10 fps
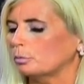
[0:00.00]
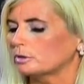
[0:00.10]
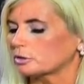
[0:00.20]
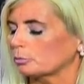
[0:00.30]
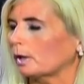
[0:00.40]

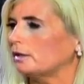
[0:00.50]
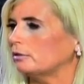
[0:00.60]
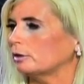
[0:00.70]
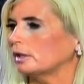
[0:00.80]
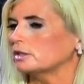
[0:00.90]

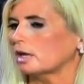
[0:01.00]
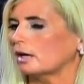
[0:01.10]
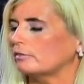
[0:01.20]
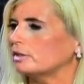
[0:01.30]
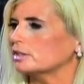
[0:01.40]
surrendering to
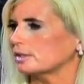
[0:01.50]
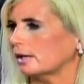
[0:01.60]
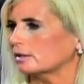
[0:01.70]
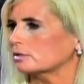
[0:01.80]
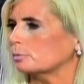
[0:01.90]
having
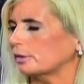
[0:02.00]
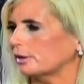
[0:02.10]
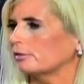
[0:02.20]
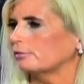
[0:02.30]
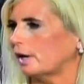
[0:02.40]
sex with
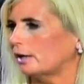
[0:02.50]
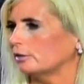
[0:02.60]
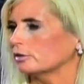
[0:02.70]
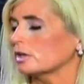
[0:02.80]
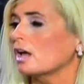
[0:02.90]
their
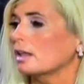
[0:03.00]
fighters.